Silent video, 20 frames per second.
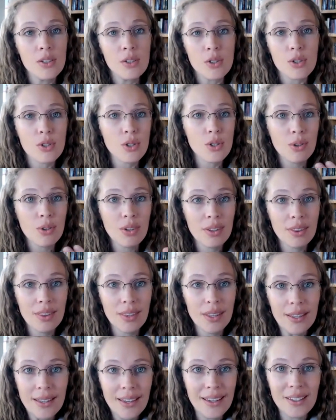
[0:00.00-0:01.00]
so that
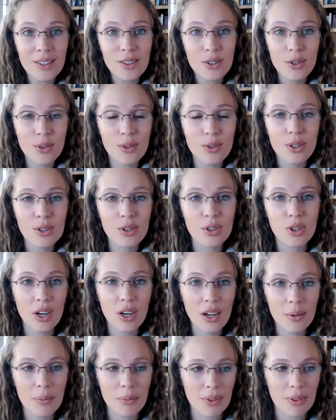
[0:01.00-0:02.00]
they can't do their
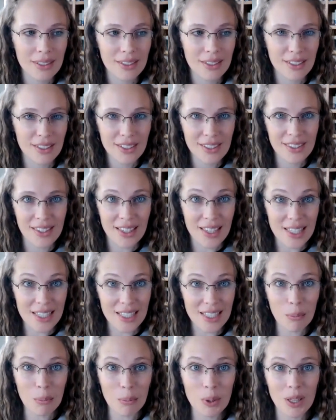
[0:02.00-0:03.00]
job, that just the
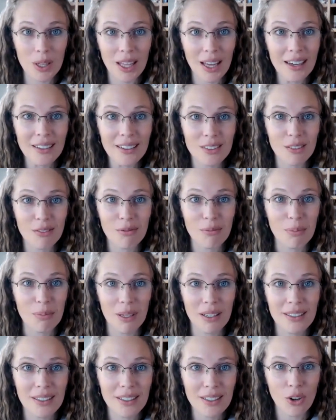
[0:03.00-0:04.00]
simple act of
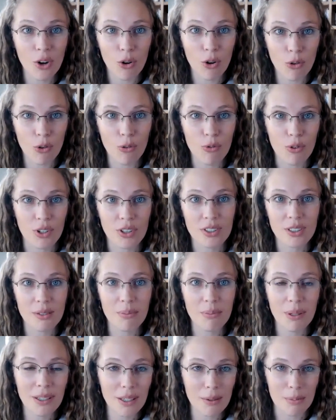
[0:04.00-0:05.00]
bending over to
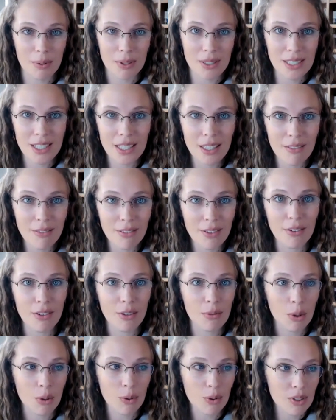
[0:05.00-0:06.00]
pick up a T V
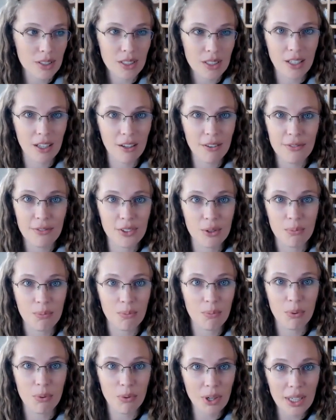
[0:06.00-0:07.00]
remote is enough to
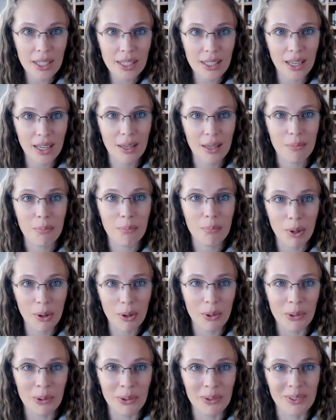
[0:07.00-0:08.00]
break a
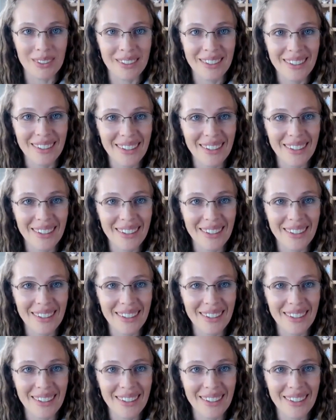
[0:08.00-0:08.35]
bone.